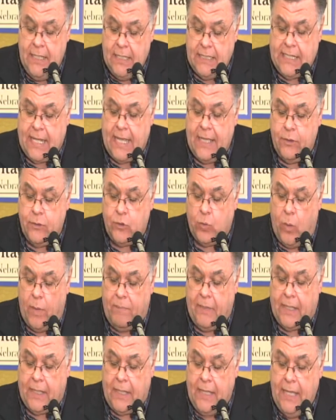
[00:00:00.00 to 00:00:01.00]
tails
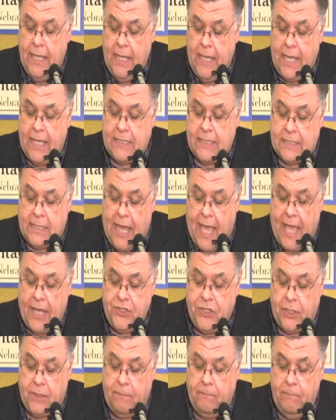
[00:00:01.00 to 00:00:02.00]
whipping, heads
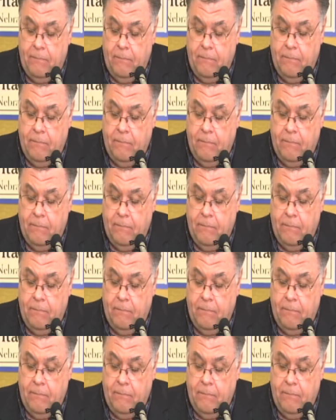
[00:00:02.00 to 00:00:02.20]
lashing.